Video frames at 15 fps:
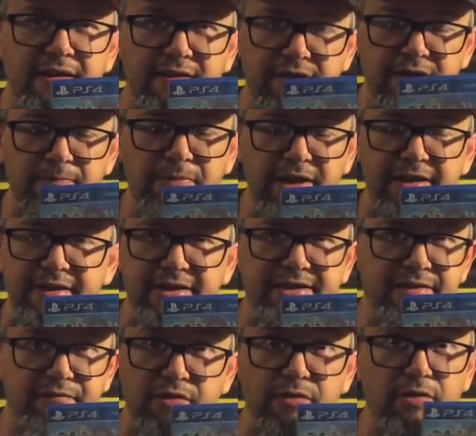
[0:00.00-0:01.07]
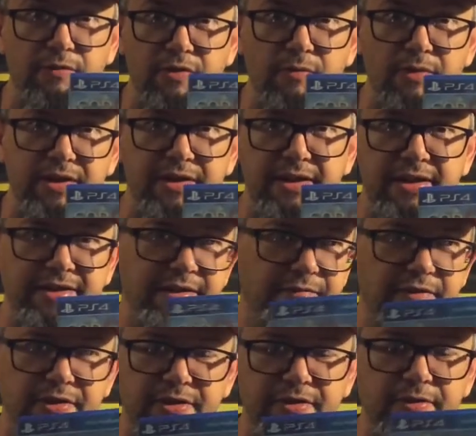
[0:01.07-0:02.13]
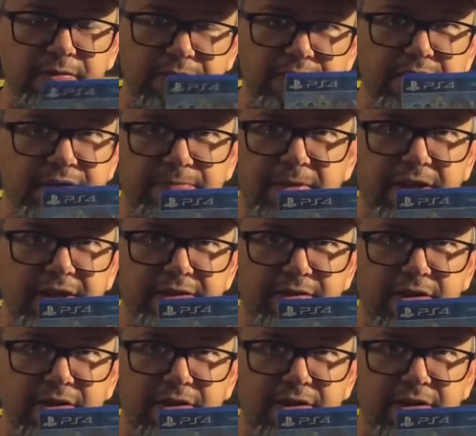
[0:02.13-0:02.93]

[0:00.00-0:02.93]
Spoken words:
you play this if you don't know what it is. If you do, let's play. It's